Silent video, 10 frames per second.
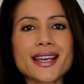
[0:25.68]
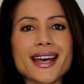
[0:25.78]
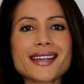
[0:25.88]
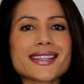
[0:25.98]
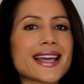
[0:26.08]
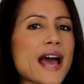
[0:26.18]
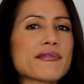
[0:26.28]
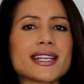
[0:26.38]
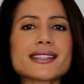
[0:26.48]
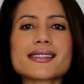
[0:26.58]
as they have
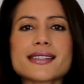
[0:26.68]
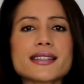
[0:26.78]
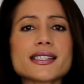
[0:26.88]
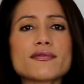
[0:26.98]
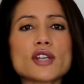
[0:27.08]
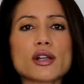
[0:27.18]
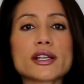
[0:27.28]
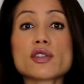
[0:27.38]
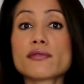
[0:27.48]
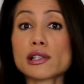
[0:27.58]
an extensive
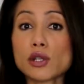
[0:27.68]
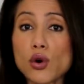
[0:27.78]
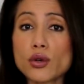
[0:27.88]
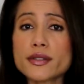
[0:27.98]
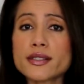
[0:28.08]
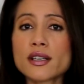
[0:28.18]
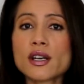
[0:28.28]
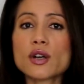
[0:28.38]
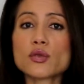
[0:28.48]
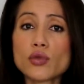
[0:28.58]
knowledge of the laws,
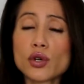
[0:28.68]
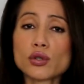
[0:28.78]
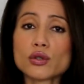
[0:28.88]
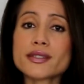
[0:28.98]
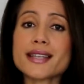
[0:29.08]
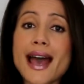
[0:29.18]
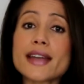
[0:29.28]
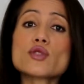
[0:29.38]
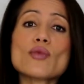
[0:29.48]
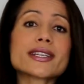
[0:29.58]
rules,
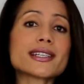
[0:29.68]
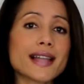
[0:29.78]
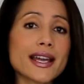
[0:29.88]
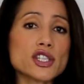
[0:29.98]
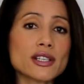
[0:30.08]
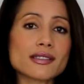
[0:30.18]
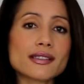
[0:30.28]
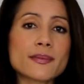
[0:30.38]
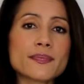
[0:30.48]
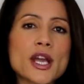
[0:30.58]
and
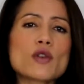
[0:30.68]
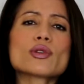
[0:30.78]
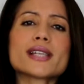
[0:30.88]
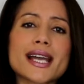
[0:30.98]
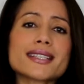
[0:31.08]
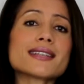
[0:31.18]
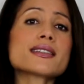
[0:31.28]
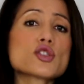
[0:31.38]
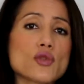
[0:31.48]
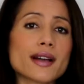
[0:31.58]
regulations relating
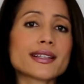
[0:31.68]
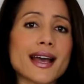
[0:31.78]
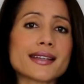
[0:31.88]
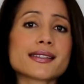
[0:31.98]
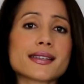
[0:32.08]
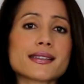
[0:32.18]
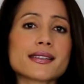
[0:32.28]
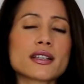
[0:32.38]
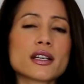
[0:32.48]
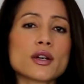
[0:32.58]
to drug
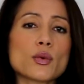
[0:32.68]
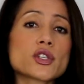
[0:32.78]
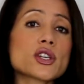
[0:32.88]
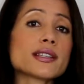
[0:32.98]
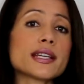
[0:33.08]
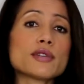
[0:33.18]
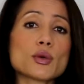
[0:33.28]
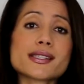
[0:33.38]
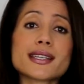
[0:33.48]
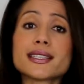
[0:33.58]
cases, which can give you
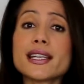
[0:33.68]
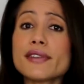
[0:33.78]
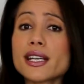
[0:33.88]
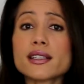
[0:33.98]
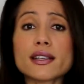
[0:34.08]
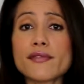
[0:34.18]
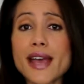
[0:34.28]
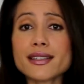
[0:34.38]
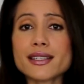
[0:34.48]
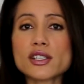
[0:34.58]
a significant
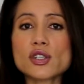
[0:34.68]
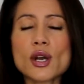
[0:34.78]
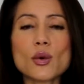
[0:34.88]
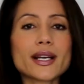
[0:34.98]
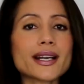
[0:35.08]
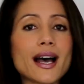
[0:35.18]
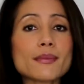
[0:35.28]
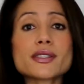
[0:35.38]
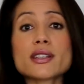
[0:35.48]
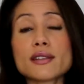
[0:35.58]
advantage when it
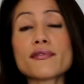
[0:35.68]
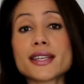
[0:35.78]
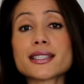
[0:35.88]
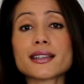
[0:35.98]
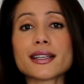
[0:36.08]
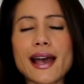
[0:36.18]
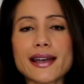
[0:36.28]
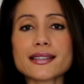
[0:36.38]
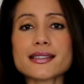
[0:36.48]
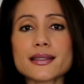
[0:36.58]
comes to defending the
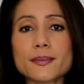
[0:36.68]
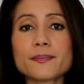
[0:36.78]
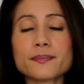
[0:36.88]
case.